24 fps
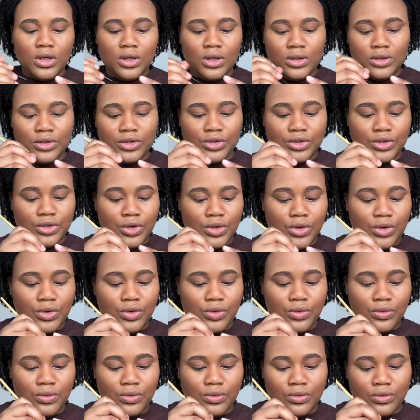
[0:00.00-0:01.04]
So
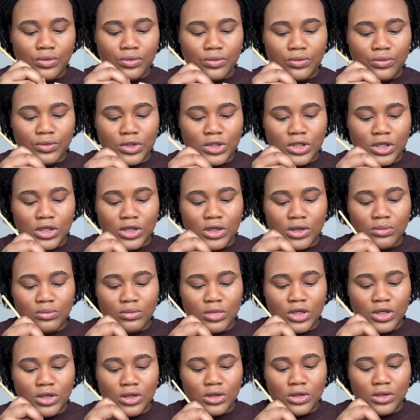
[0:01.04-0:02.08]
take your
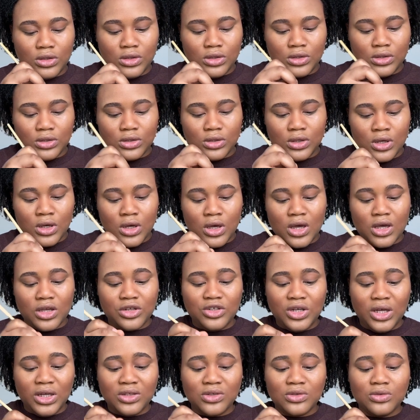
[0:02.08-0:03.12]
beads. I
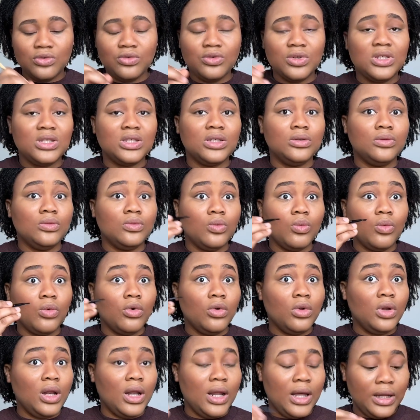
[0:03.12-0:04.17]
try to do it in
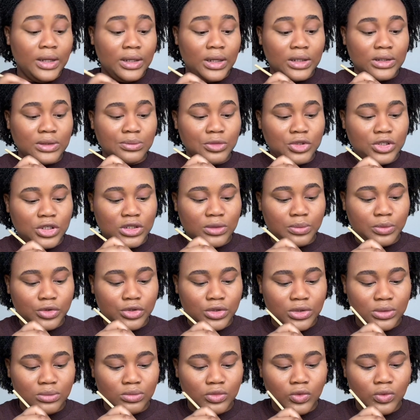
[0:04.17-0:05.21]
one line as much as
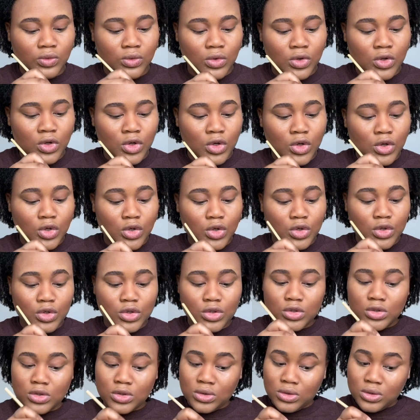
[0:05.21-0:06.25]
possible,
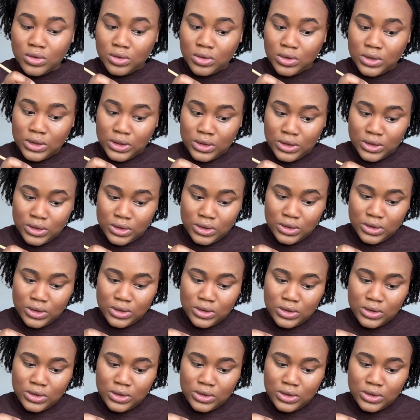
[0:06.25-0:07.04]
so that